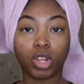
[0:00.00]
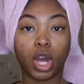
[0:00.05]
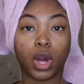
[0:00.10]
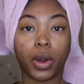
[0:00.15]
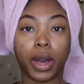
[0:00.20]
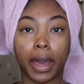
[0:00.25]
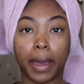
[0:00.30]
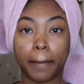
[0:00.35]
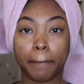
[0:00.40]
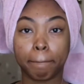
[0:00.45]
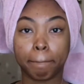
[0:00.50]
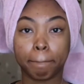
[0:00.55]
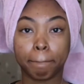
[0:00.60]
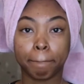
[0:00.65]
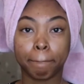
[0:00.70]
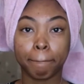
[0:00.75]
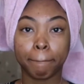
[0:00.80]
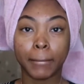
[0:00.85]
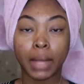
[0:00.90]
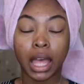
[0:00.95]
Okay,
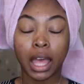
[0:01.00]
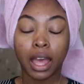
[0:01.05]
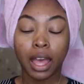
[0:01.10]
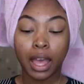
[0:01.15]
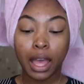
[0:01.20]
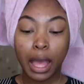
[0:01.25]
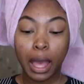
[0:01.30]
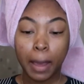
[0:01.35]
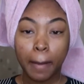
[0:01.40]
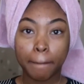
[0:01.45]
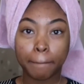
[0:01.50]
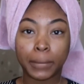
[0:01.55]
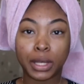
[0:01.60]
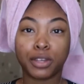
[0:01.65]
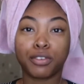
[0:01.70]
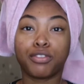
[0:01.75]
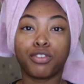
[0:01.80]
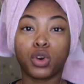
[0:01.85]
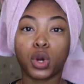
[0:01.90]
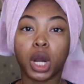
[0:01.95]

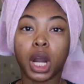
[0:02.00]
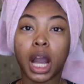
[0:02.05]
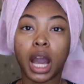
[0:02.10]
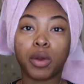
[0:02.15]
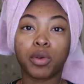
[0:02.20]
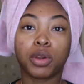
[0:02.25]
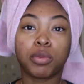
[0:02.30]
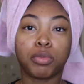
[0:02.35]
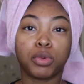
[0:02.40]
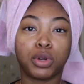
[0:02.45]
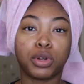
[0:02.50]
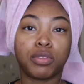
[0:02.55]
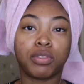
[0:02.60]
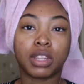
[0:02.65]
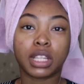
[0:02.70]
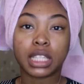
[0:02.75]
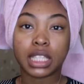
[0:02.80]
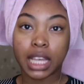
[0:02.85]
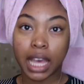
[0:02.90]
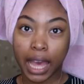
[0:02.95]
before I remove
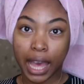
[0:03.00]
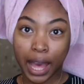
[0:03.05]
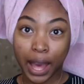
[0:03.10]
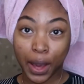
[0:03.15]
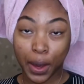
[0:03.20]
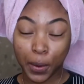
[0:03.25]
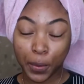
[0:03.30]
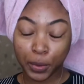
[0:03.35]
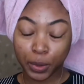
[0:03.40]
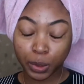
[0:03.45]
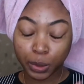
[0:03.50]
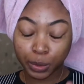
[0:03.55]
the towel,